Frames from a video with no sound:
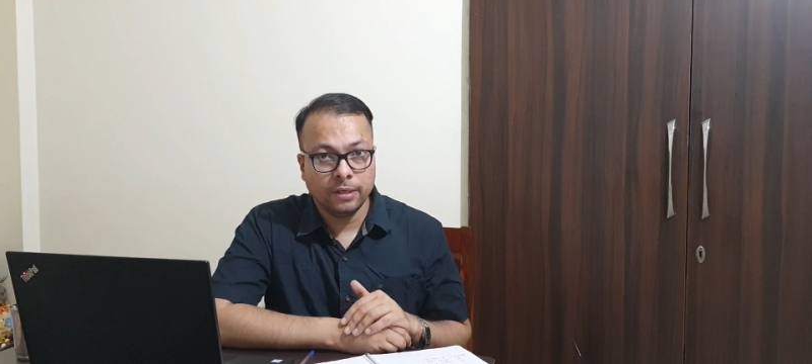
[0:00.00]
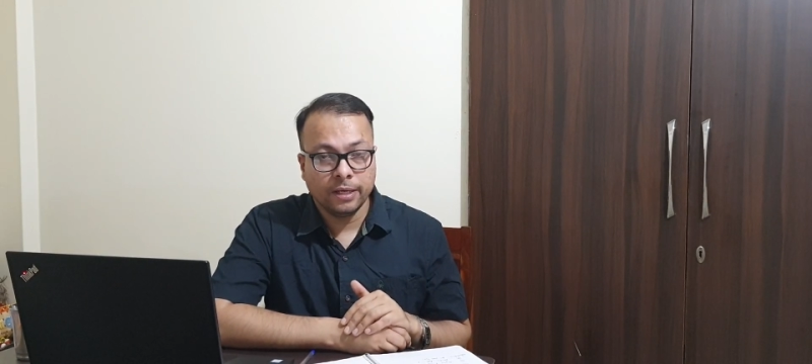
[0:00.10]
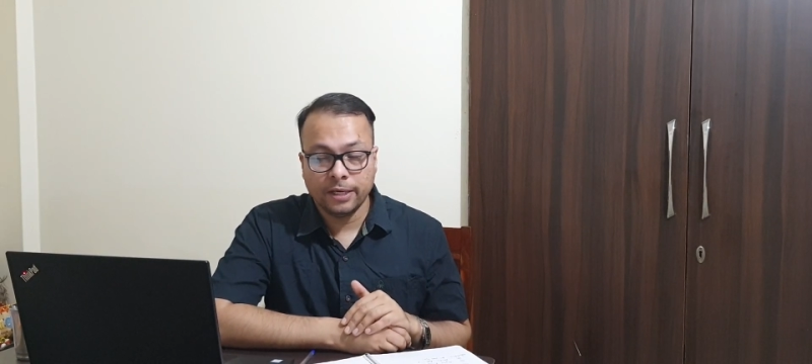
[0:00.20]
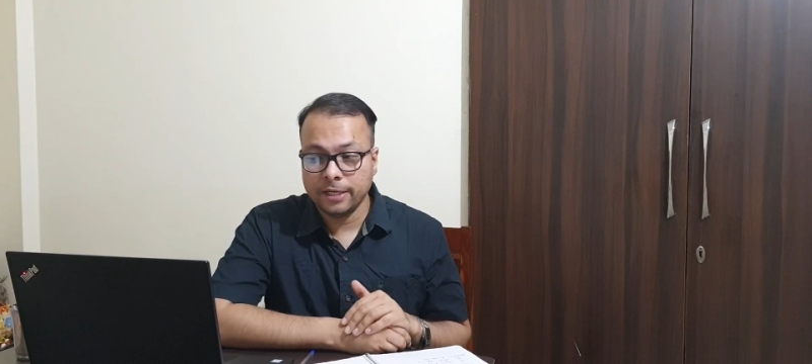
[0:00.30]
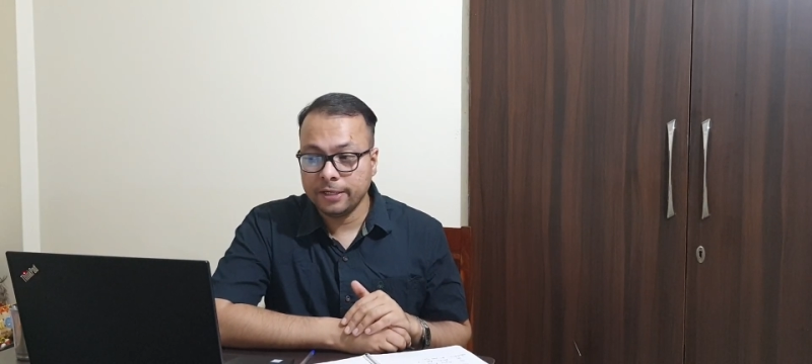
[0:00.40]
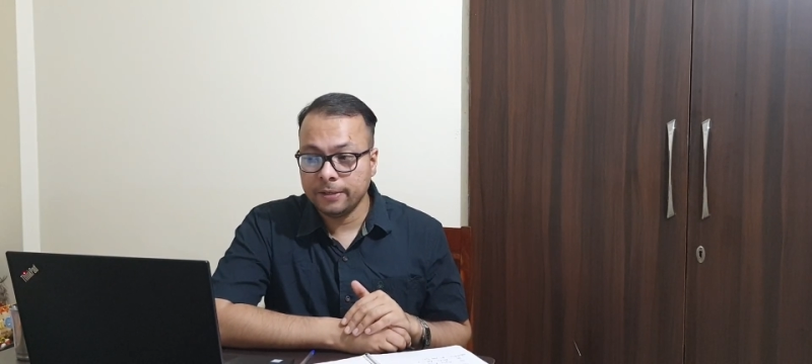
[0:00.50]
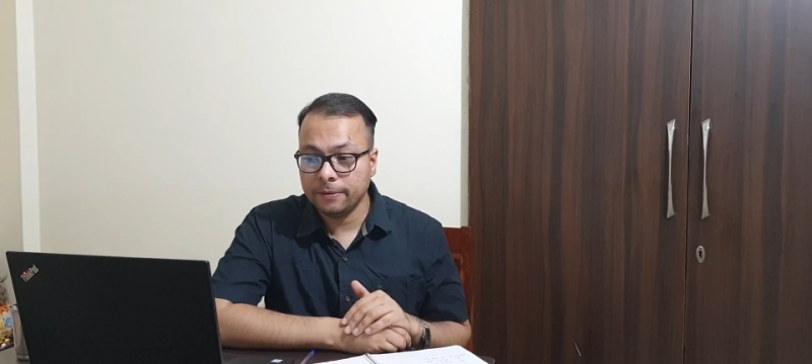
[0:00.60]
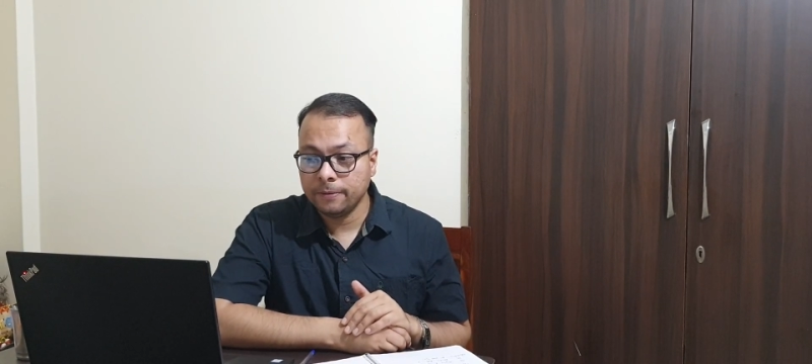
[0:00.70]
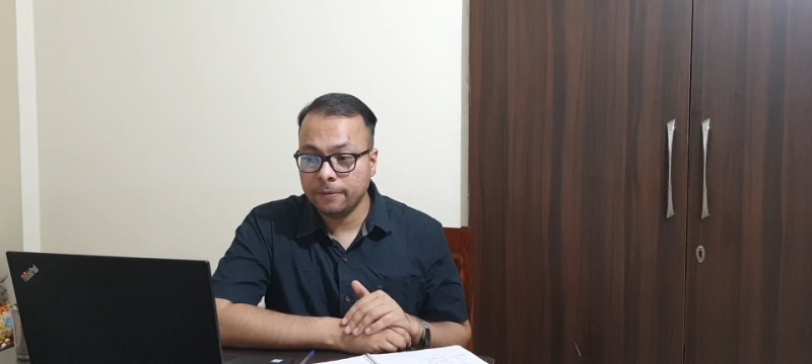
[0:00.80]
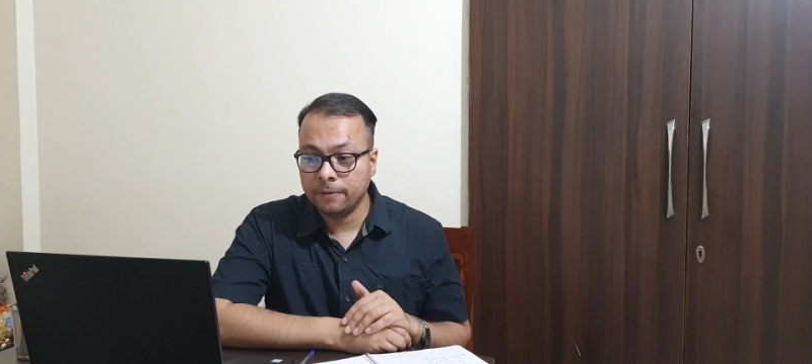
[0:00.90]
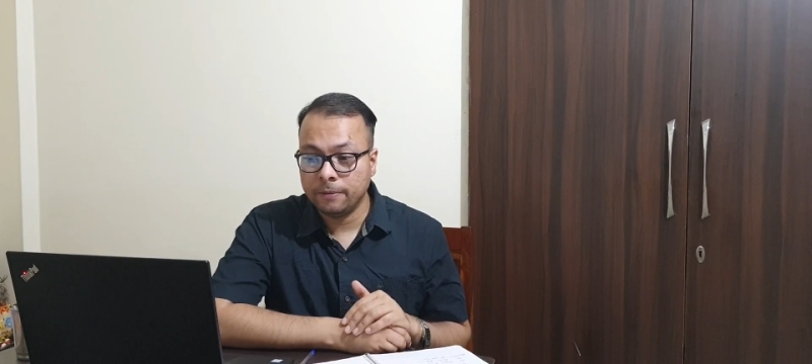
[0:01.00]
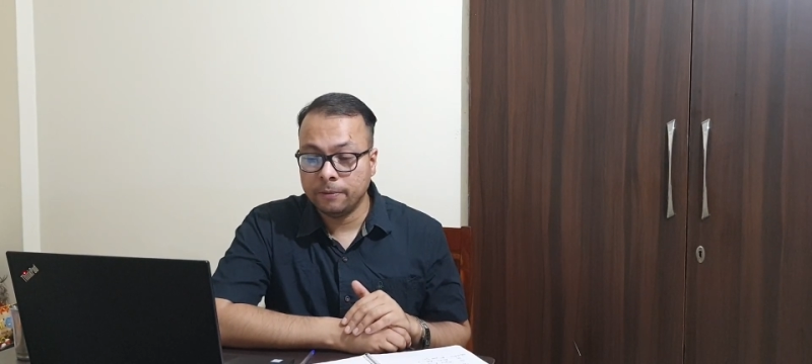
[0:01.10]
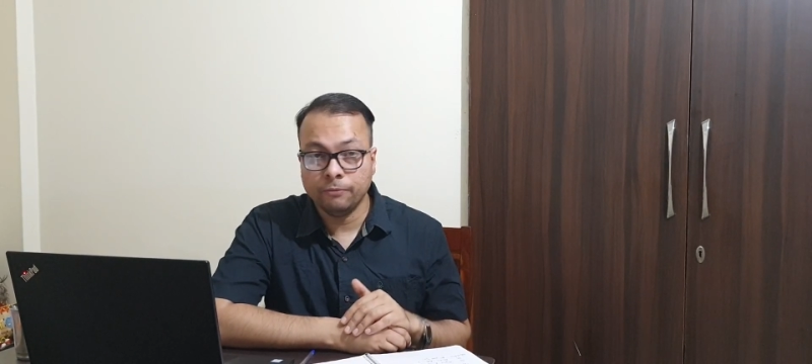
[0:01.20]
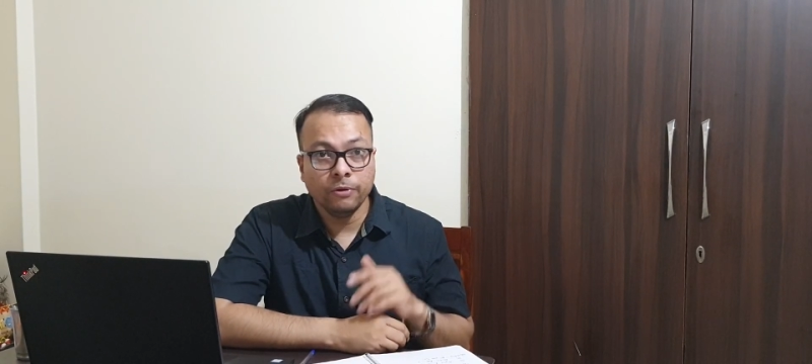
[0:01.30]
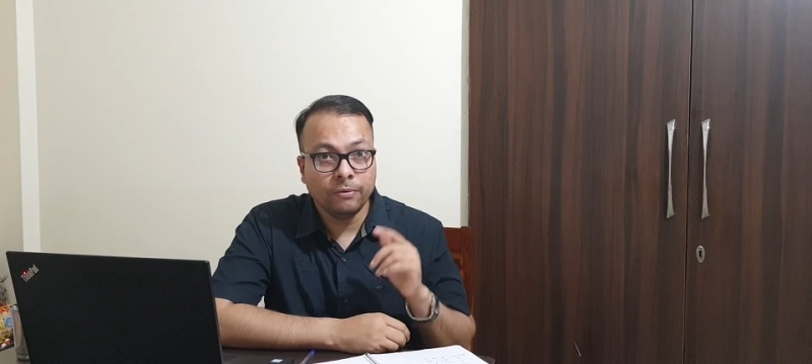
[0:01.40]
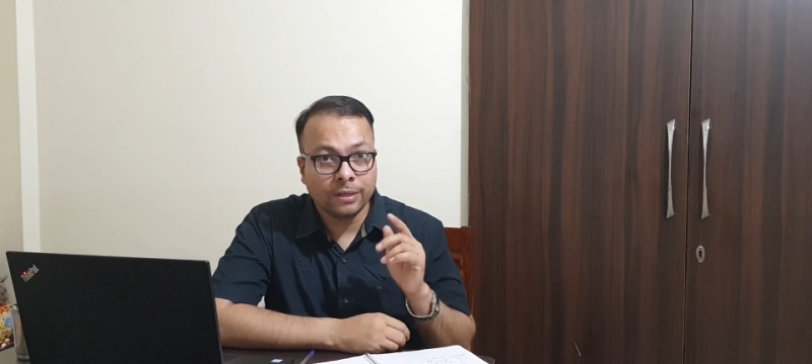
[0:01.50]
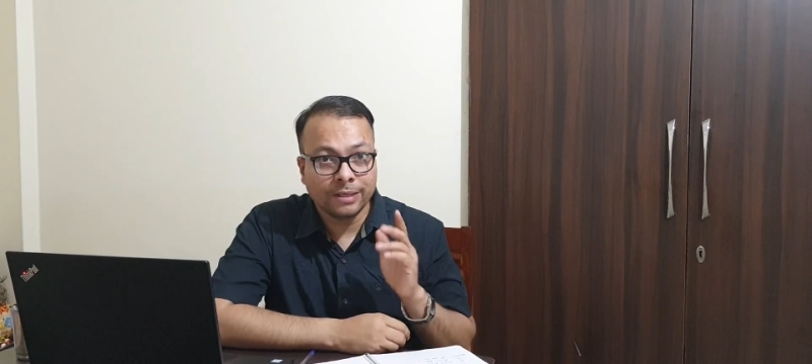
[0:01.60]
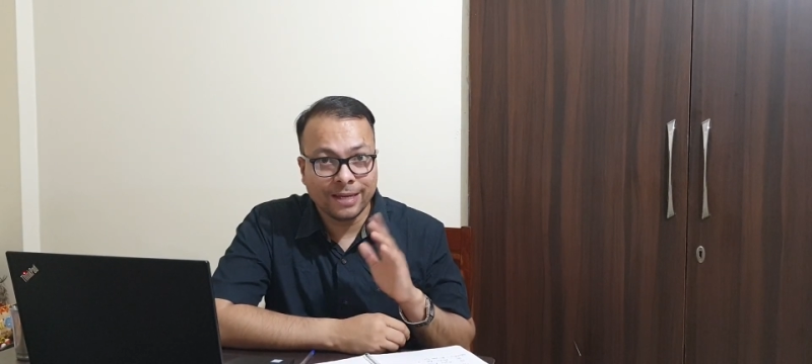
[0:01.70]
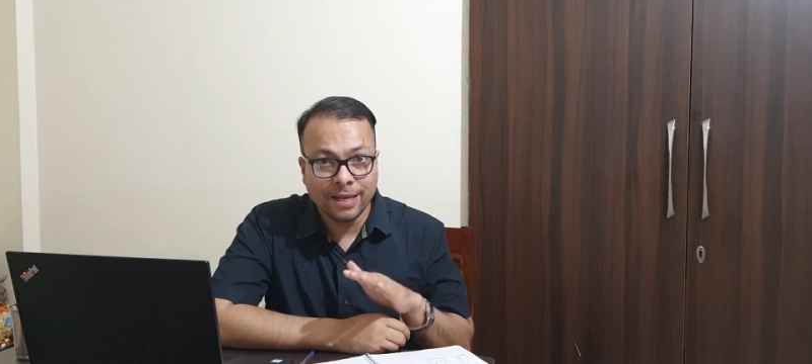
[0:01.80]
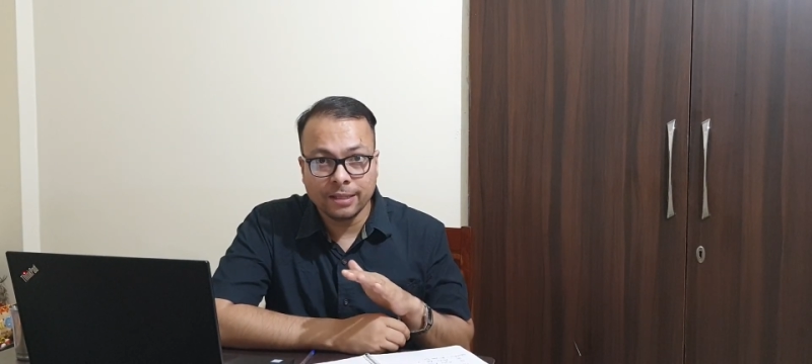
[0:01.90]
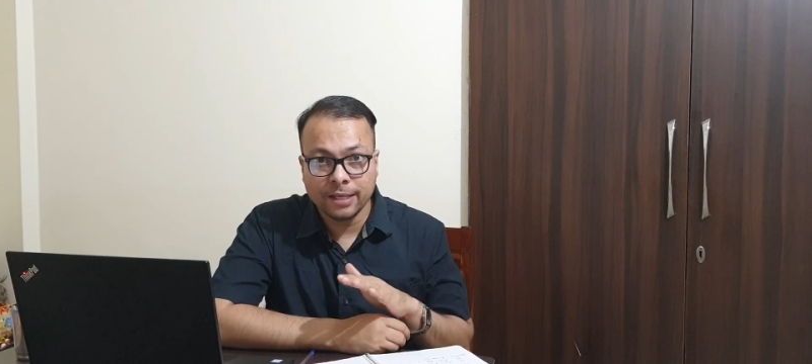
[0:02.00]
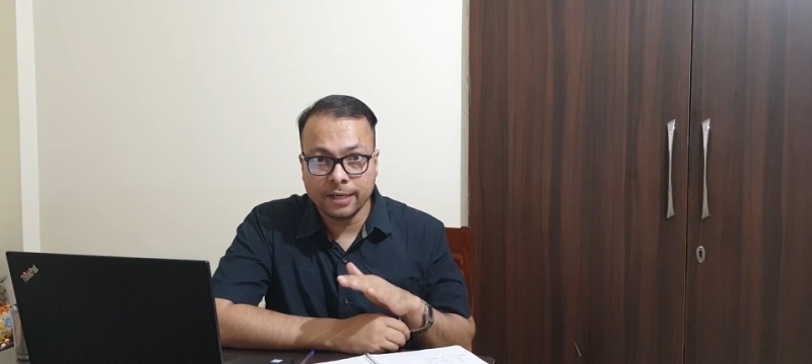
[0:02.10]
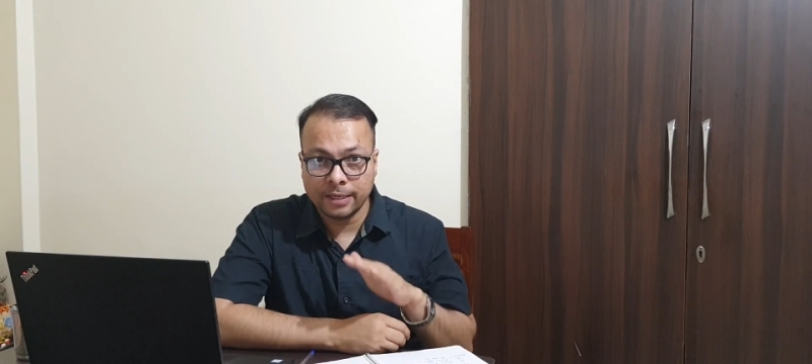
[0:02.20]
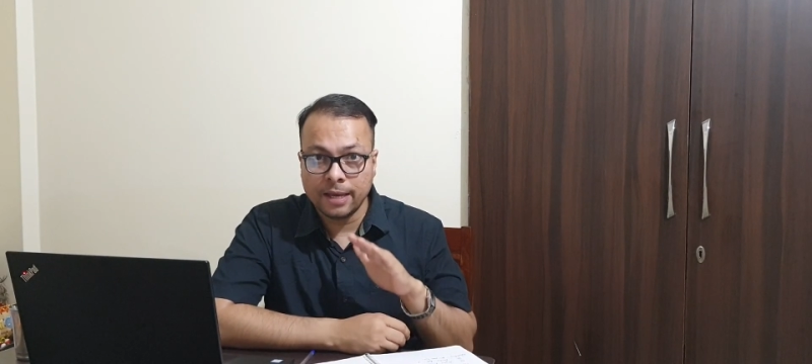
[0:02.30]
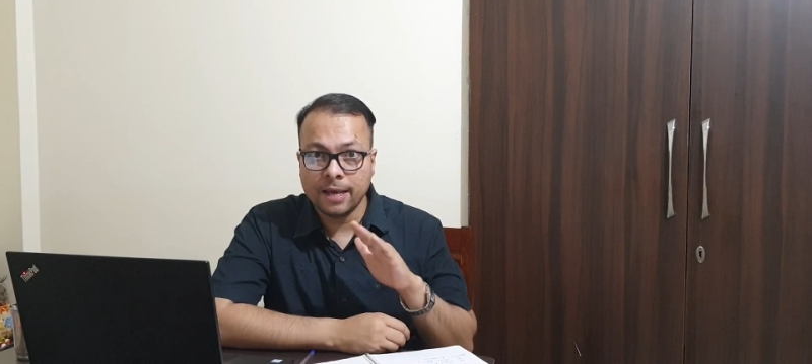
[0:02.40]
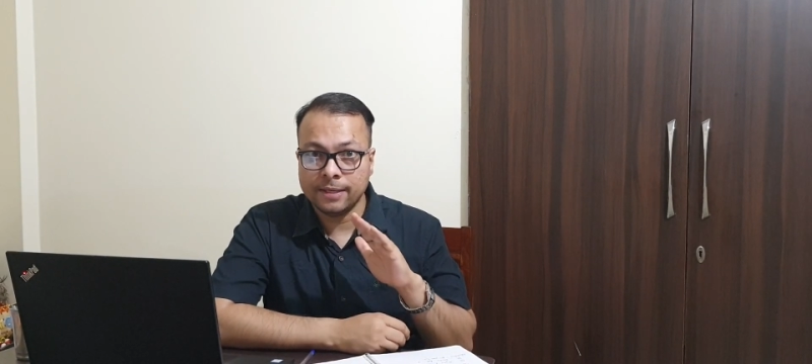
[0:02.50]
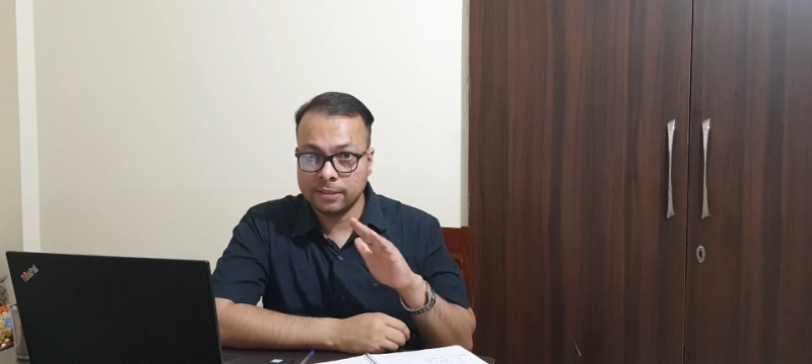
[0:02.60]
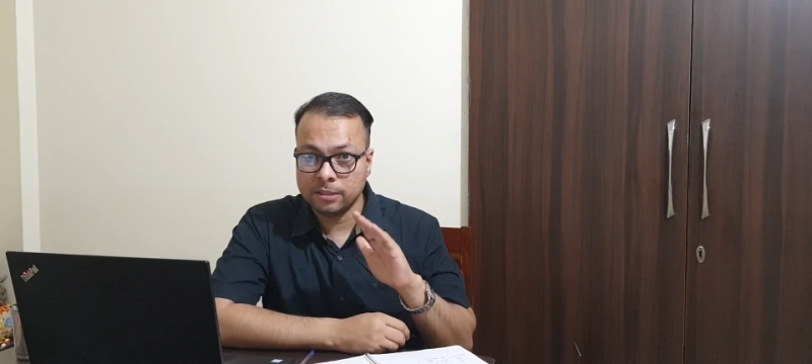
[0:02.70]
and we will take that as